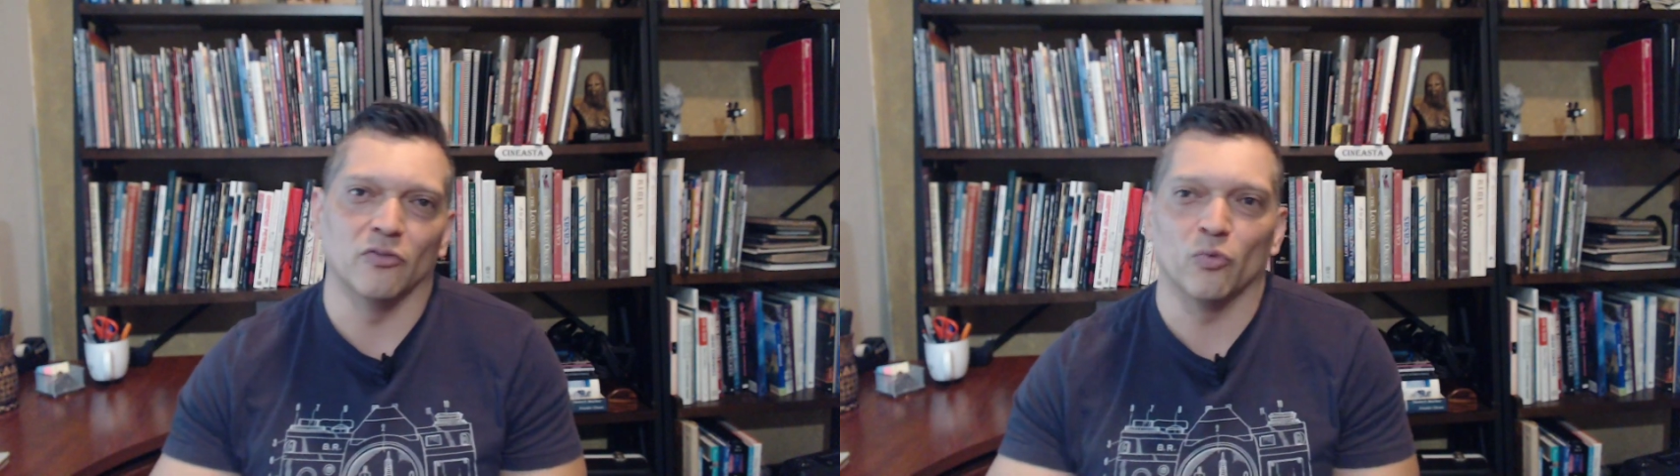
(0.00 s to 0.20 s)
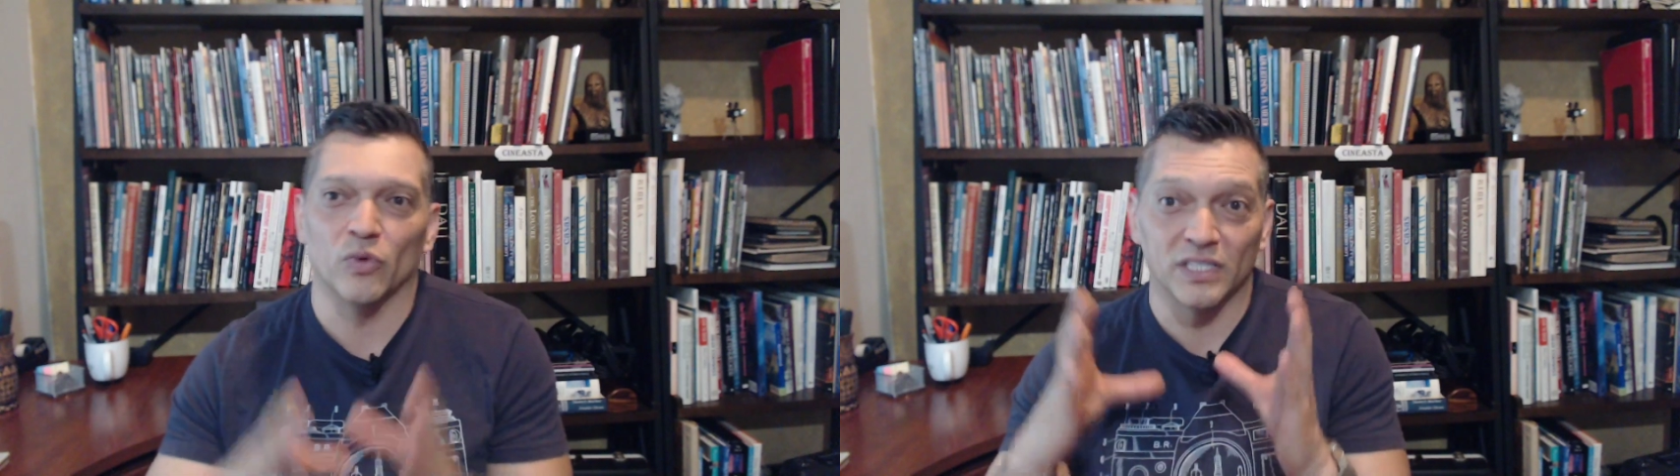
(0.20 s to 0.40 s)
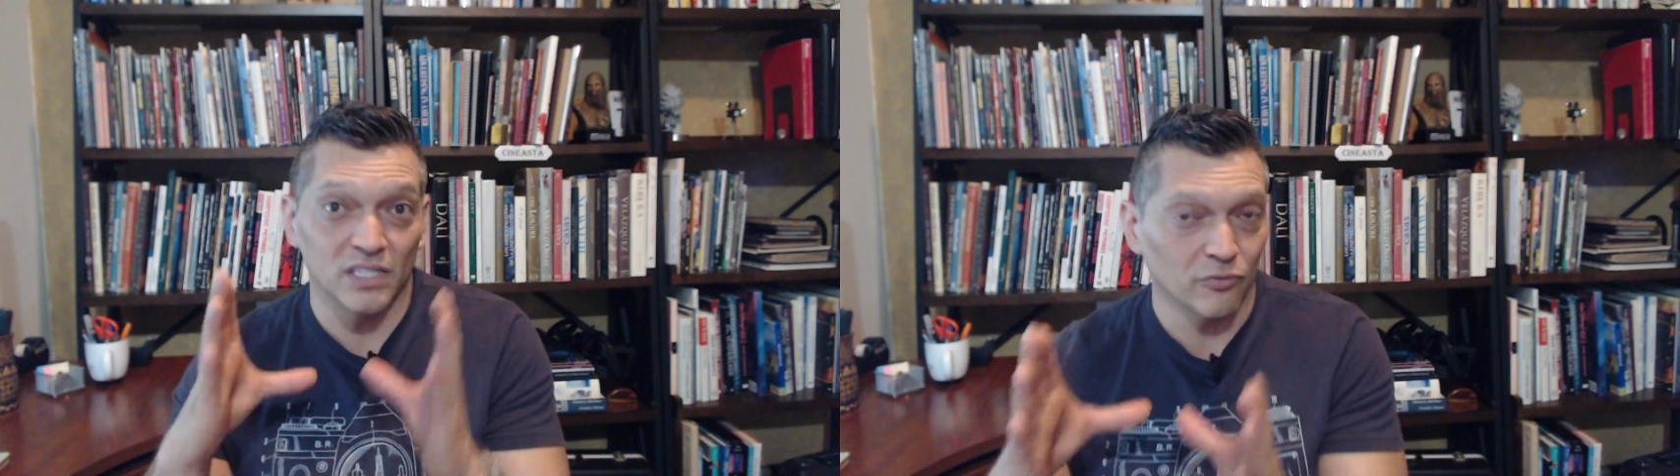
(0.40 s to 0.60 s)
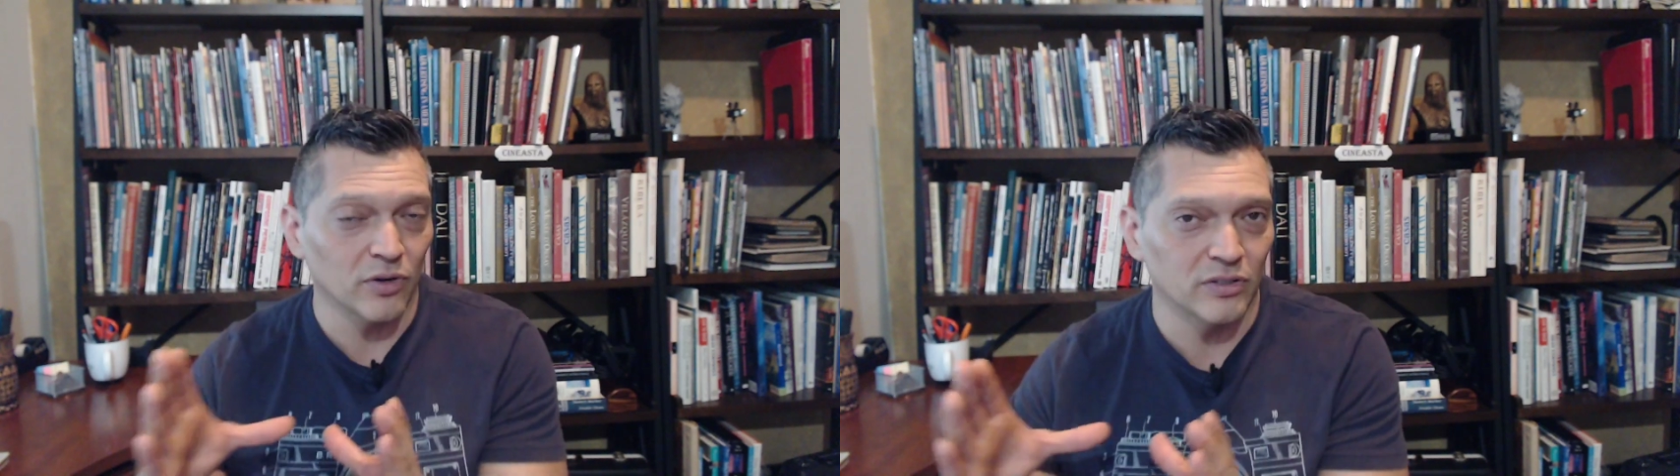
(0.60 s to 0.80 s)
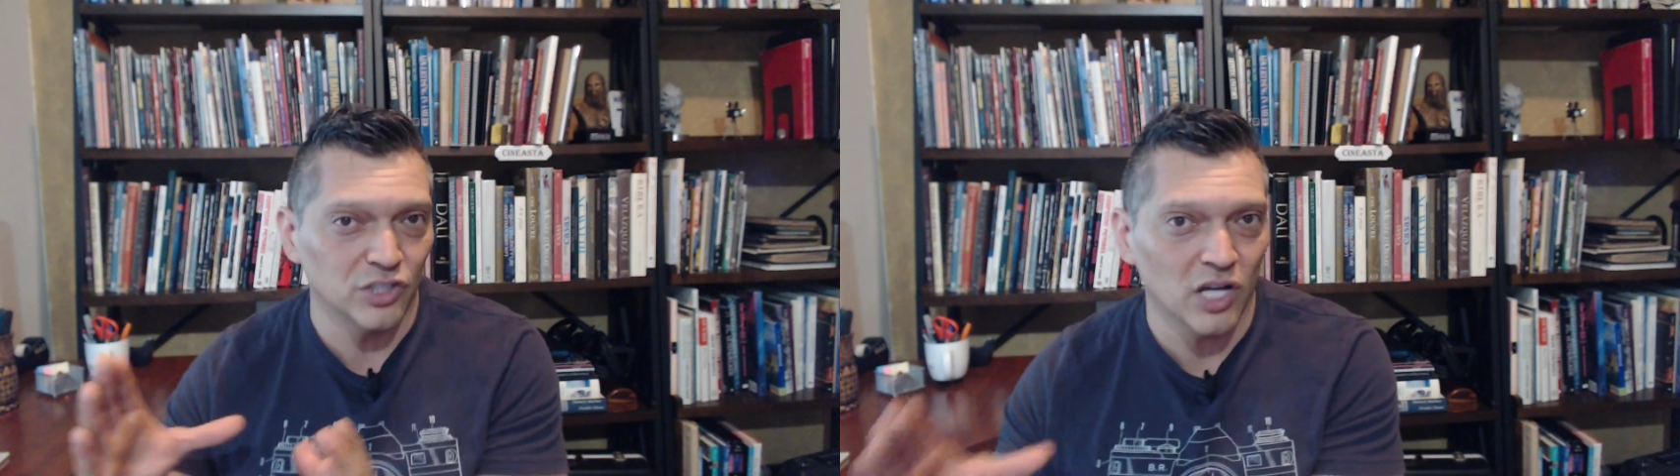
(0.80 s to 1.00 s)
with
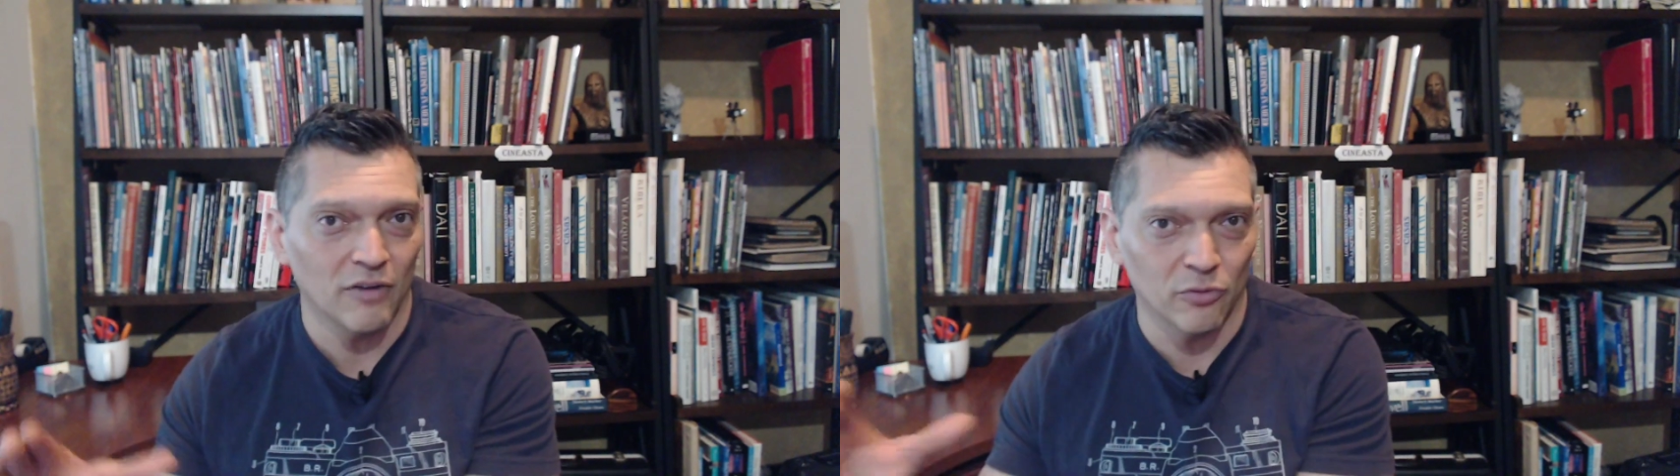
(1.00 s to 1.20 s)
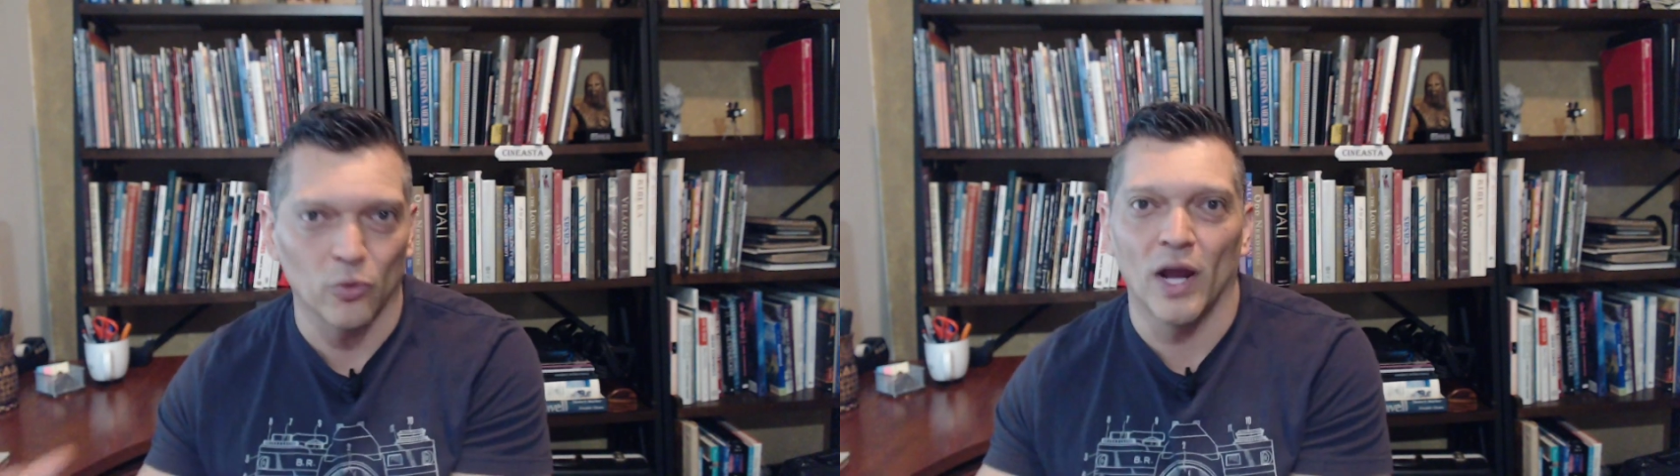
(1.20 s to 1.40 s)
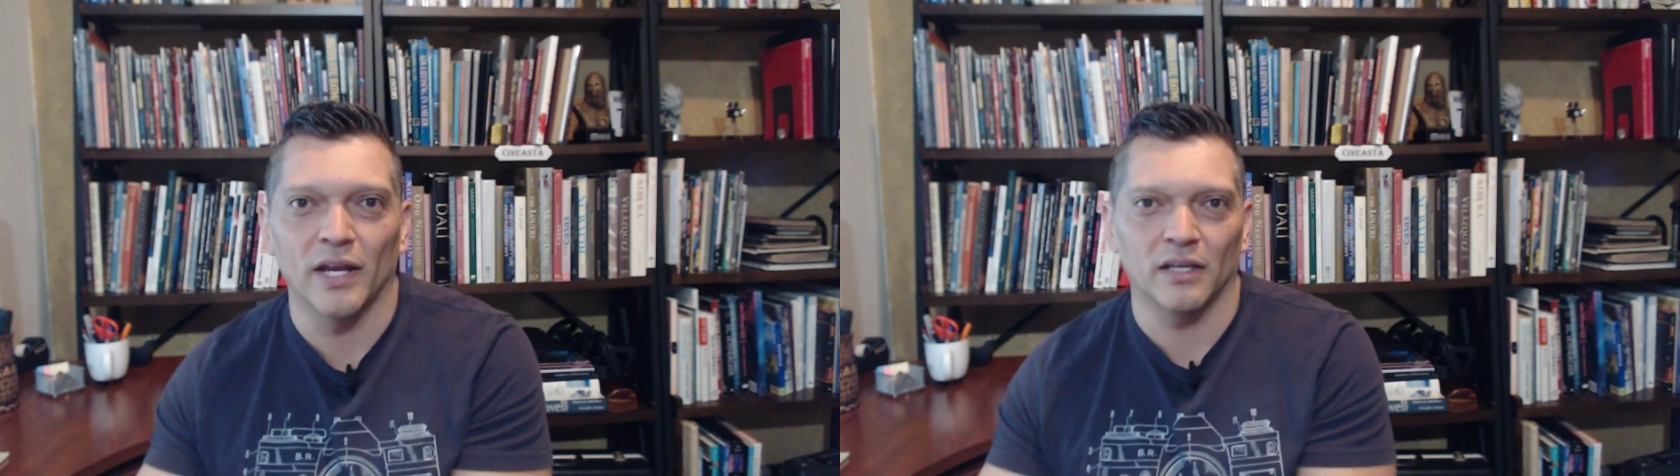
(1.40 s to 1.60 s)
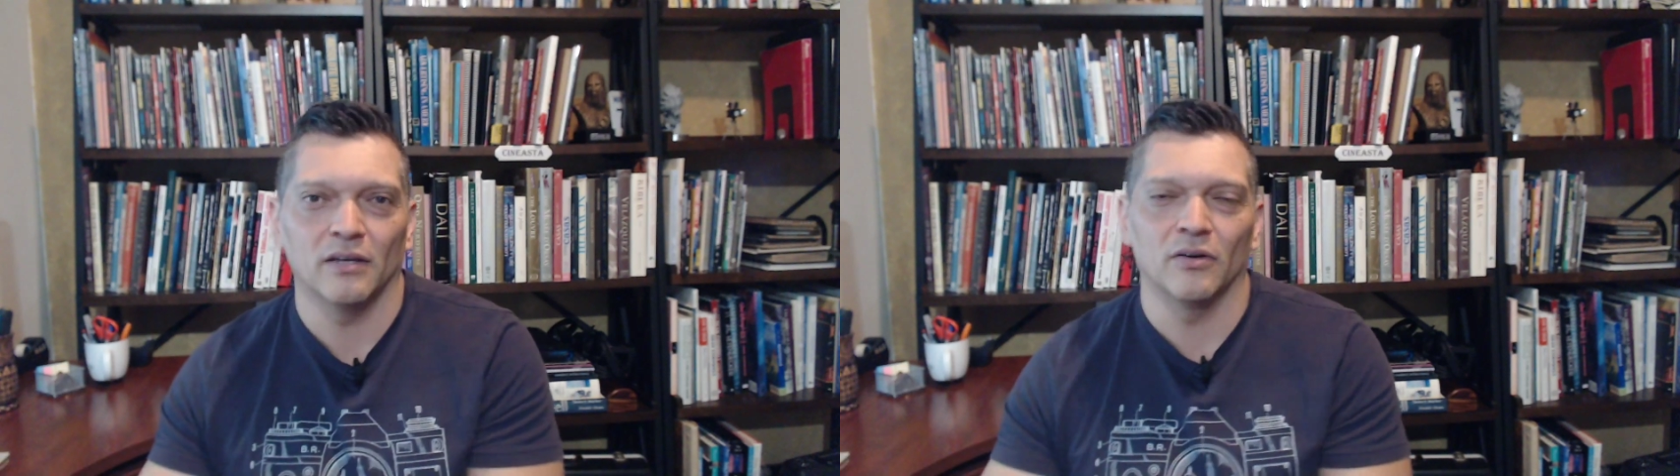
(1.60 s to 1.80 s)
different shot variety.